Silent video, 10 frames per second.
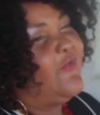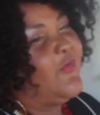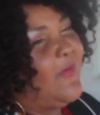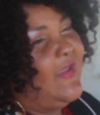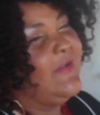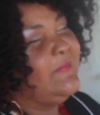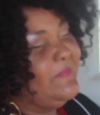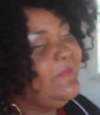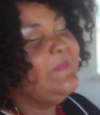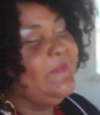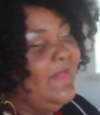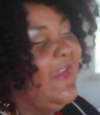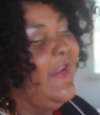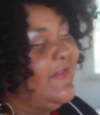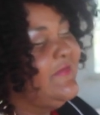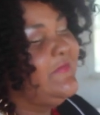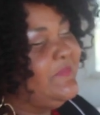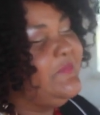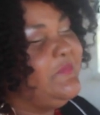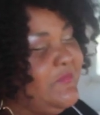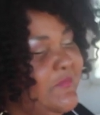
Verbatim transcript: not overrated. Yeah. Period.